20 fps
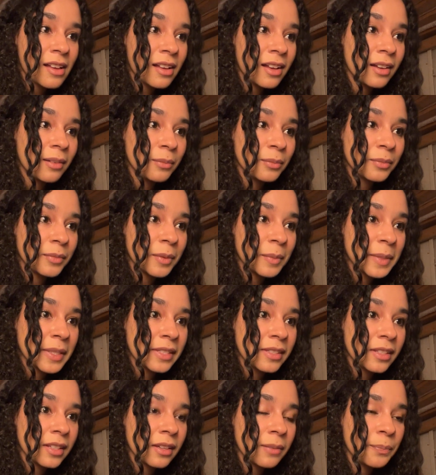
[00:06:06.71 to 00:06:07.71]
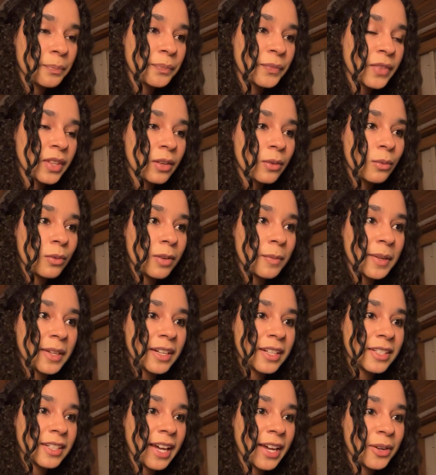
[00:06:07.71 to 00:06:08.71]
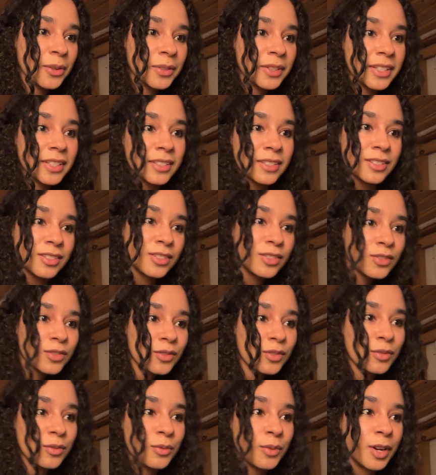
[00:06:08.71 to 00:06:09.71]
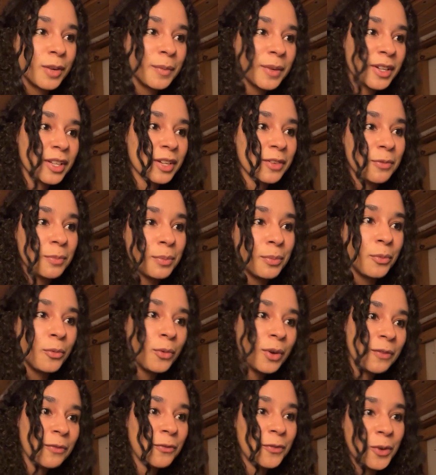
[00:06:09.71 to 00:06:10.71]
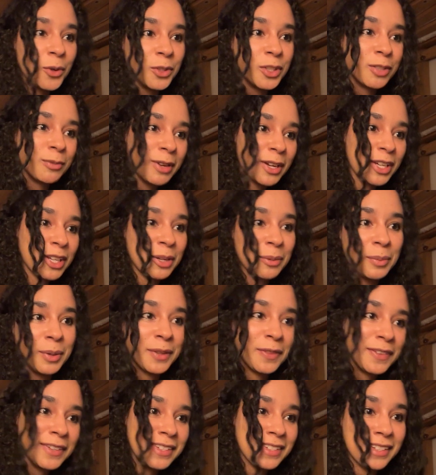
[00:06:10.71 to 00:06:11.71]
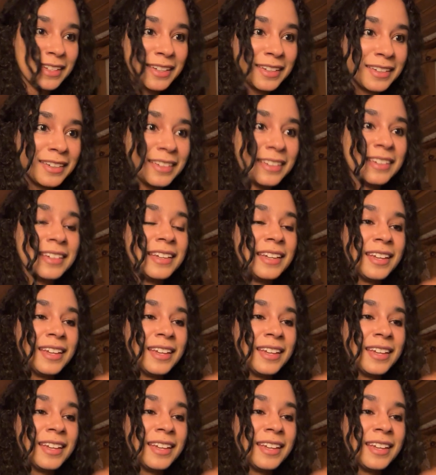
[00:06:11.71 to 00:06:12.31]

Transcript: Let me see. What am I gonna title this? What folder am I gonna put this in?